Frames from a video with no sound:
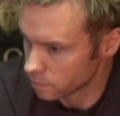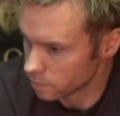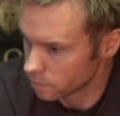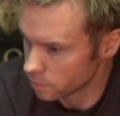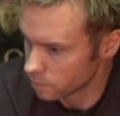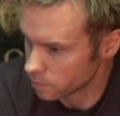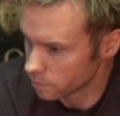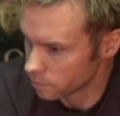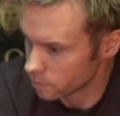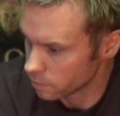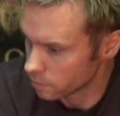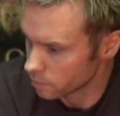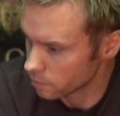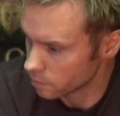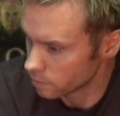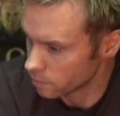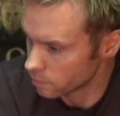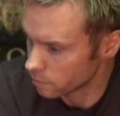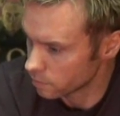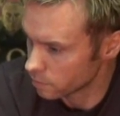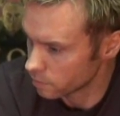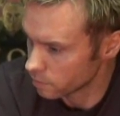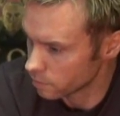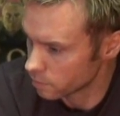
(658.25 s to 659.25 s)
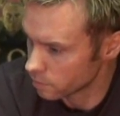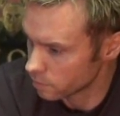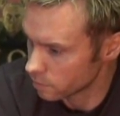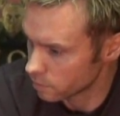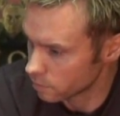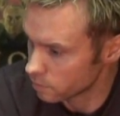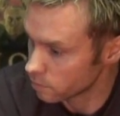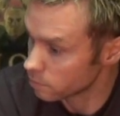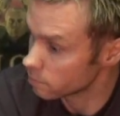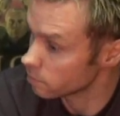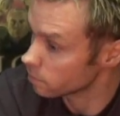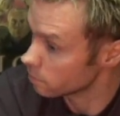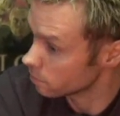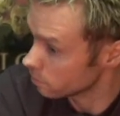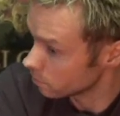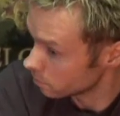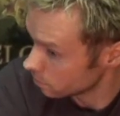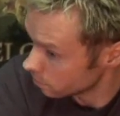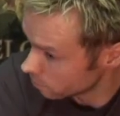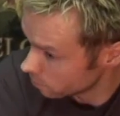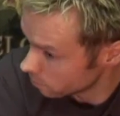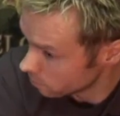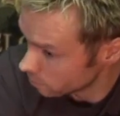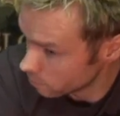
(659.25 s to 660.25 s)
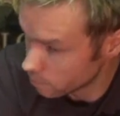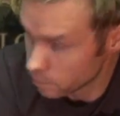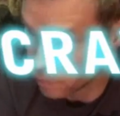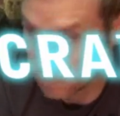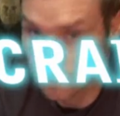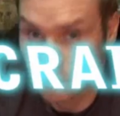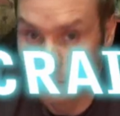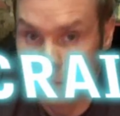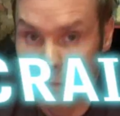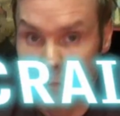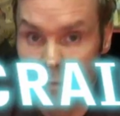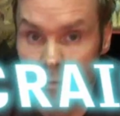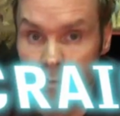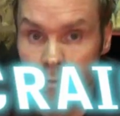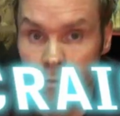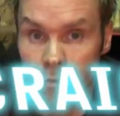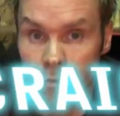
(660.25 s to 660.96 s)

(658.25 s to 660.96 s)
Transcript: (not speaking)